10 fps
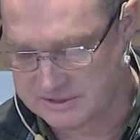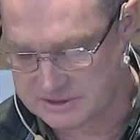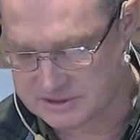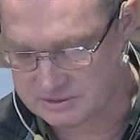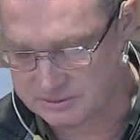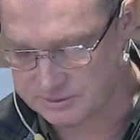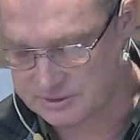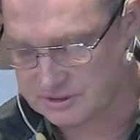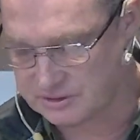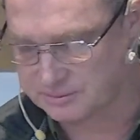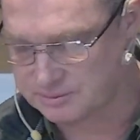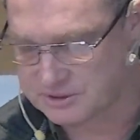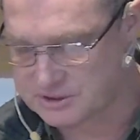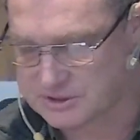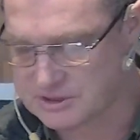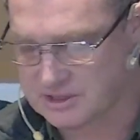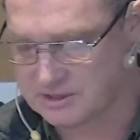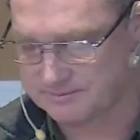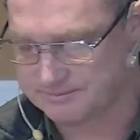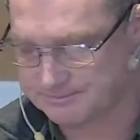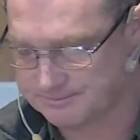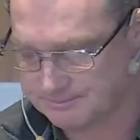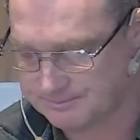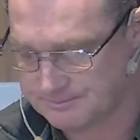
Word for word: We ask this, Lord, in your precious name.